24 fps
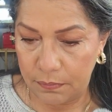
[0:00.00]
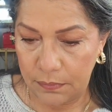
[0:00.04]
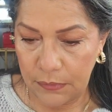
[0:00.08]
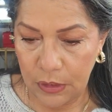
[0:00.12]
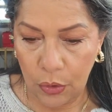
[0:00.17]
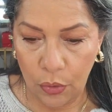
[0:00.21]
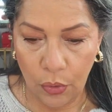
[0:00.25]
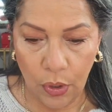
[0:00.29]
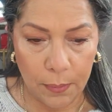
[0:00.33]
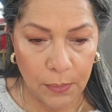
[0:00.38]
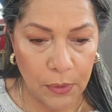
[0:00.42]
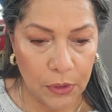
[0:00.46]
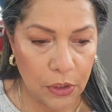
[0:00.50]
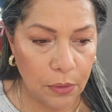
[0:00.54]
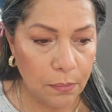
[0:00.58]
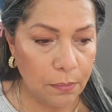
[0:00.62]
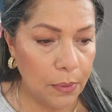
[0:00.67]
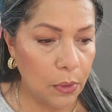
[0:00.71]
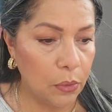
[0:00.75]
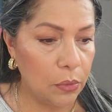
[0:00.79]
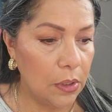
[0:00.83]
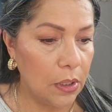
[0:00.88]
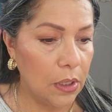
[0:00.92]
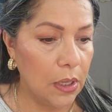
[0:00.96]
on the
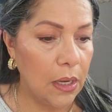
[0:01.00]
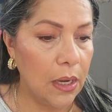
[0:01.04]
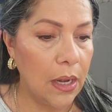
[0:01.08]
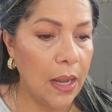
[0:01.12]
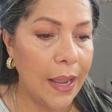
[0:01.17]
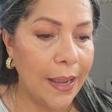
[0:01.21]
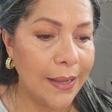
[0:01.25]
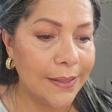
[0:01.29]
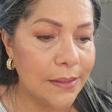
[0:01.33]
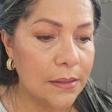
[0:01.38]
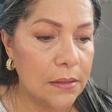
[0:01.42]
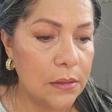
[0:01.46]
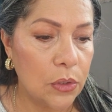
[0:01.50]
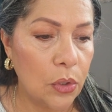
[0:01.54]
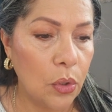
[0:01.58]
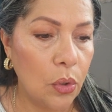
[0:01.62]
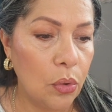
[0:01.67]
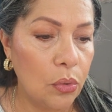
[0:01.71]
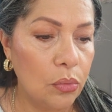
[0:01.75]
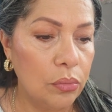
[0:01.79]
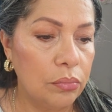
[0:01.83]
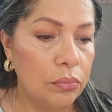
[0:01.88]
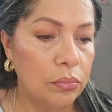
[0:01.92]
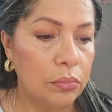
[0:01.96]
boat a lot,
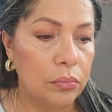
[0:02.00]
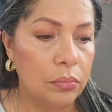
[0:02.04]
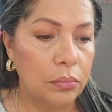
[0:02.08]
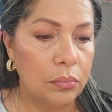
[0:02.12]
so